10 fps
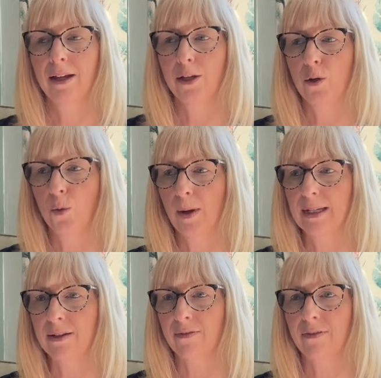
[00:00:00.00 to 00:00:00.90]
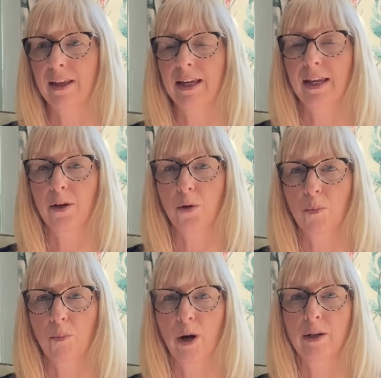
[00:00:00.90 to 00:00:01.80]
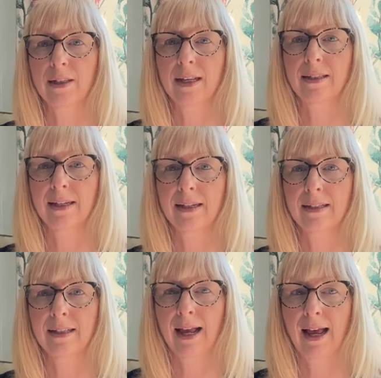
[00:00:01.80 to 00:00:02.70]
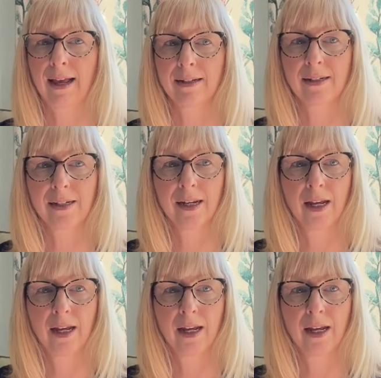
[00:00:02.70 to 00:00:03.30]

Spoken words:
your ways of thinking, your processes and